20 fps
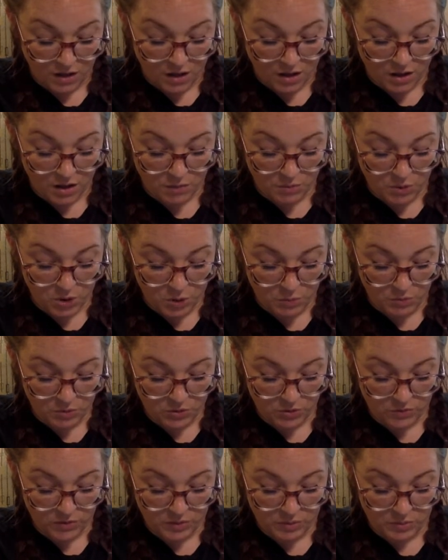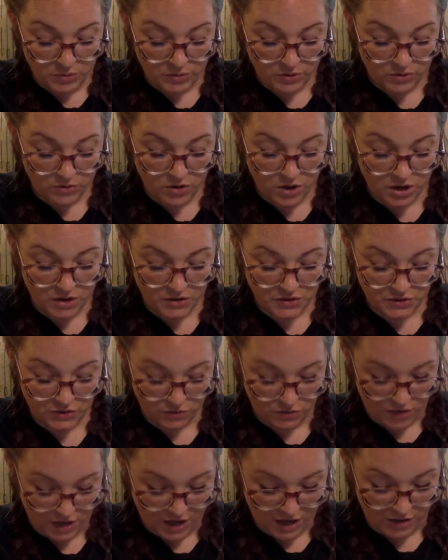A murmur rippled across the
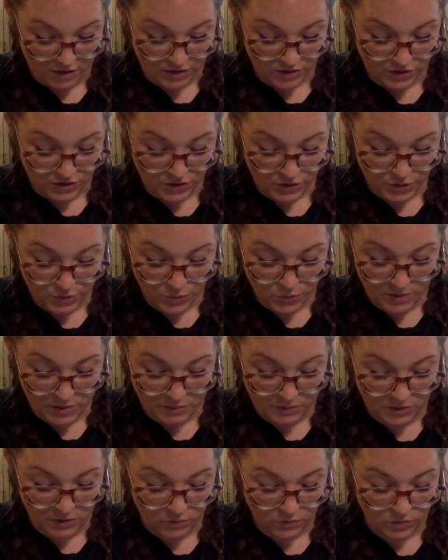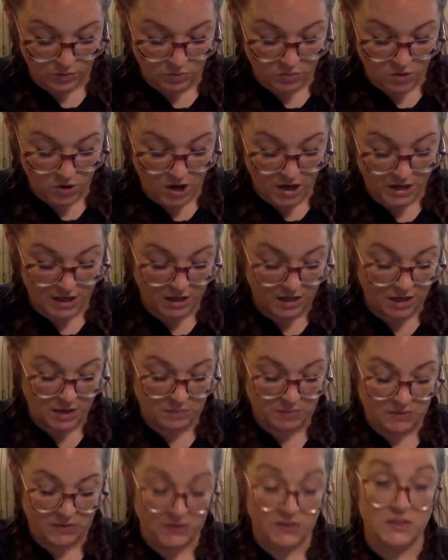crowd as 2 women were prodded up
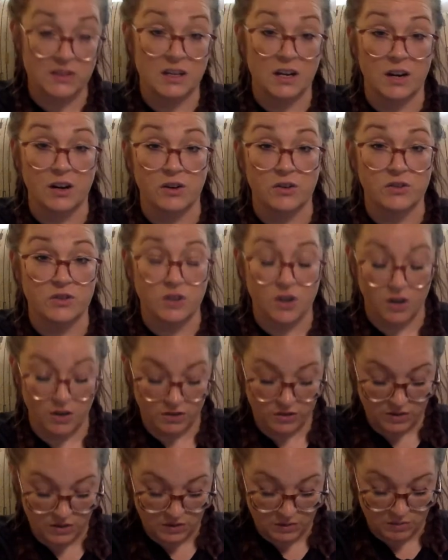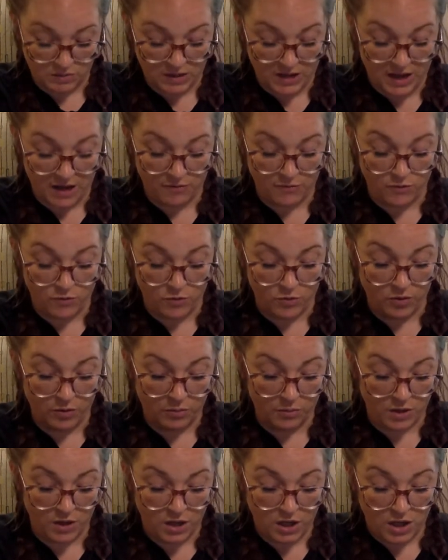the stairs onto the
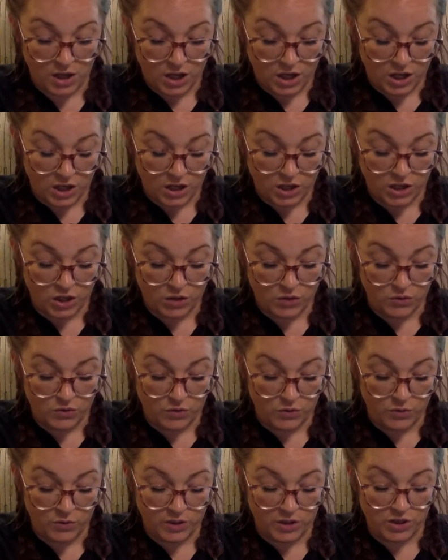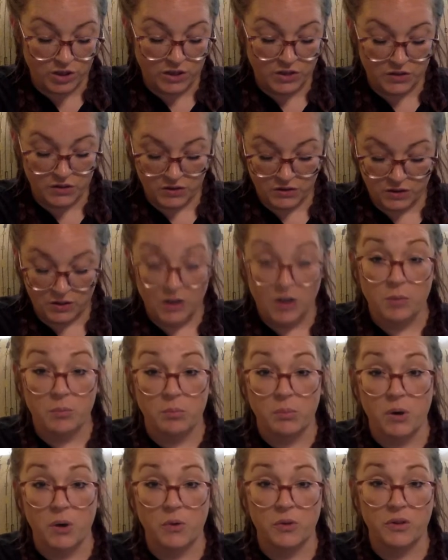platform. Accused witches,
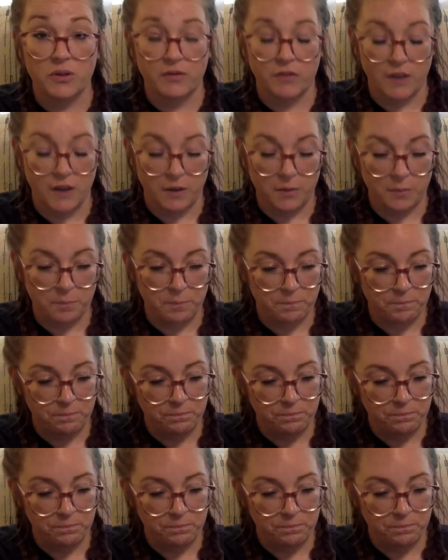both of them.